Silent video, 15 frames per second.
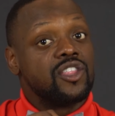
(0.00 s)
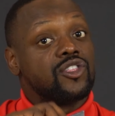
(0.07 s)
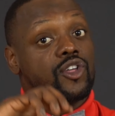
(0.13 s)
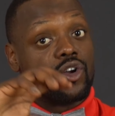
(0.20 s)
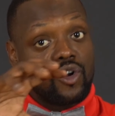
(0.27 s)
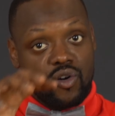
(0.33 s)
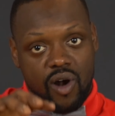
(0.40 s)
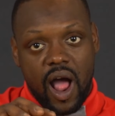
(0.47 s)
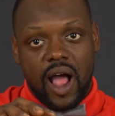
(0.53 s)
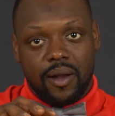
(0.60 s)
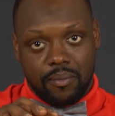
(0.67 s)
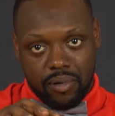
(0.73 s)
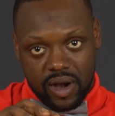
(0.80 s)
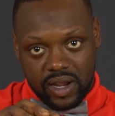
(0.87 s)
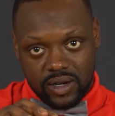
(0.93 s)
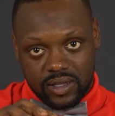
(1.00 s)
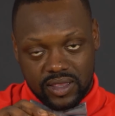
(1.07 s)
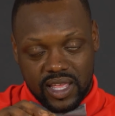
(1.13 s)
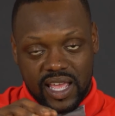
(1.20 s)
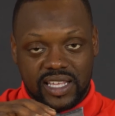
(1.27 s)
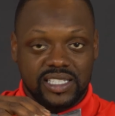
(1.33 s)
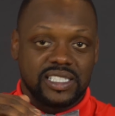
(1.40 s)
the croc brain of
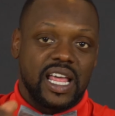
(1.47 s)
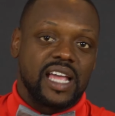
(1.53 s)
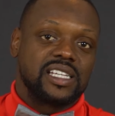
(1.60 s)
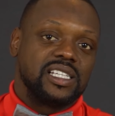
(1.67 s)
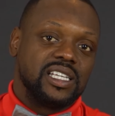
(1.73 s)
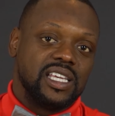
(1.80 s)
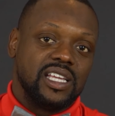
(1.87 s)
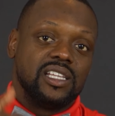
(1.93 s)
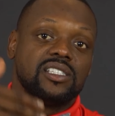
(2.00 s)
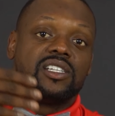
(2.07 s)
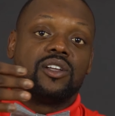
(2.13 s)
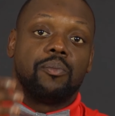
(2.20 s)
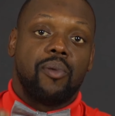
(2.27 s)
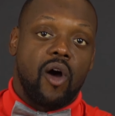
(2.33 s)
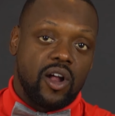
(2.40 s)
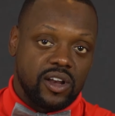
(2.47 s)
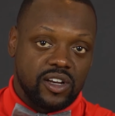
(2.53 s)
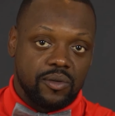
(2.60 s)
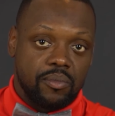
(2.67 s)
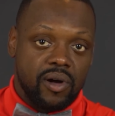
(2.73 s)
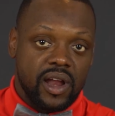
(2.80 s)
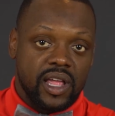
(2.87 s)
things and actually get it to the part of
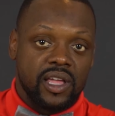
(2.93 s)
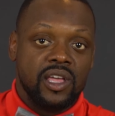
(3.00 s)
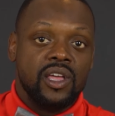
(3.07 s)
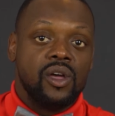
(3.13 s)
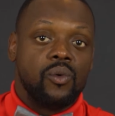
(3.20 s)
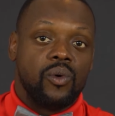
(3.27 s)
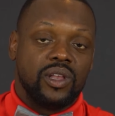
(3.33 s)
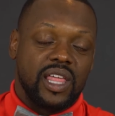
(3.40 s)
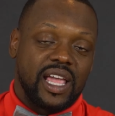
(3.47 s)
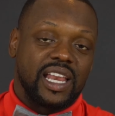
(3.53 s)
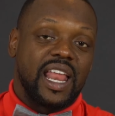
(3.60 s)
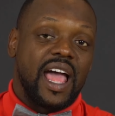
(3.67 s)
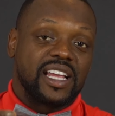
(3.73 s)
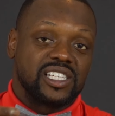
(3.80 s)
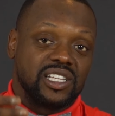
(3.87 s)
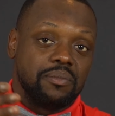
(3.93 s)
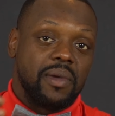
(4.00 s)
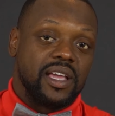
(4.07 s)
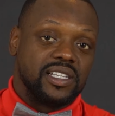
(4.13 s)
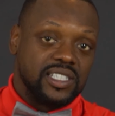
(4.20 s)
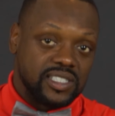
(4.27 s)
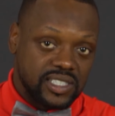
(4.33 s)
the brain where they can actually
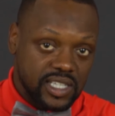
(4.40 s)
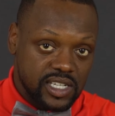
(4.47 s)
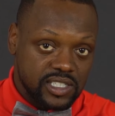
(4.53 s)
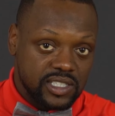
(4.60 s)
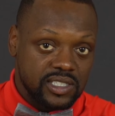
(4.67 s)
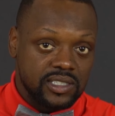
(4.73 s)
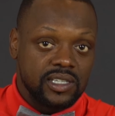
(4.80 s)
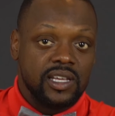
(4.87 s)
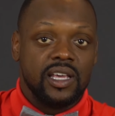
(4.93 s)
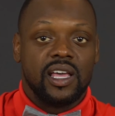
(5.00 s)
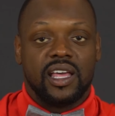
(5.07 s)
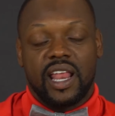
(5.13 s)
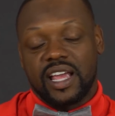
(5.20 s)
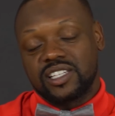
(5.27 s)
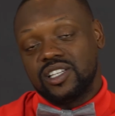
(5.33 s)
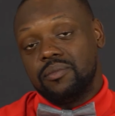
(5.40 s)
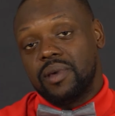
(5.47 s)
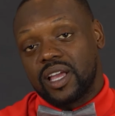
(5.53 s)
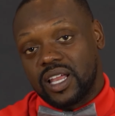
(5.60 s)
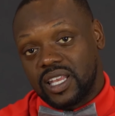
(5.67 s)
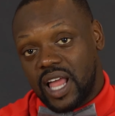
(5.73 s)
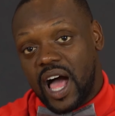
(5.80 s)
make decisions and actually
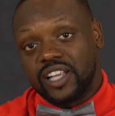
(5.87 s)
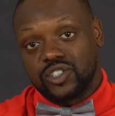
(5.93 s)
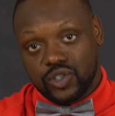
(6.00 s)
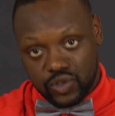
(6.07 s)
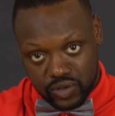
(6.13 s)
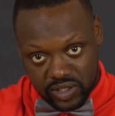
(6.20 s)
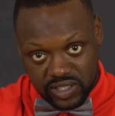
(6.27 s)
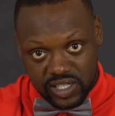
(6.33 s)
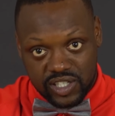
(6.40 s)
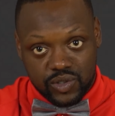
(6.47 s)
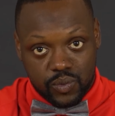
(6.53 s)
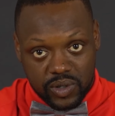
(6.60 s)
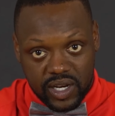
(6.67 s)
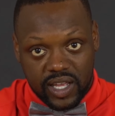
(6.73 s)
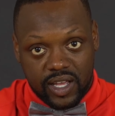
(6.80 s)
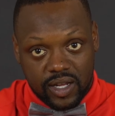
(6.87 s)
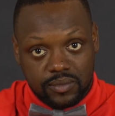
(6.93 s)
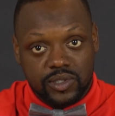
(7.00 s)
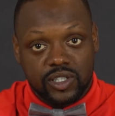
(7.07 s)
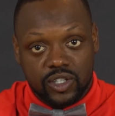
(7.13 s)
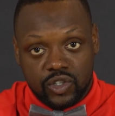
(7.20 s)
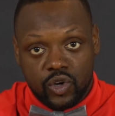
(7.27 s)
make a logical decision when they come
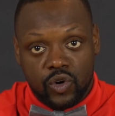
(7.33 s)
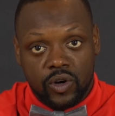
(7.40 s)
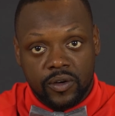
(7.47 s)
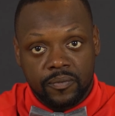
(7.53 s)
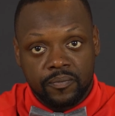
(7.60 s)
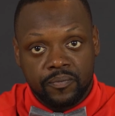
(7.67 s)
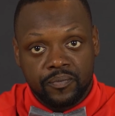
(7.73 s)
to the door.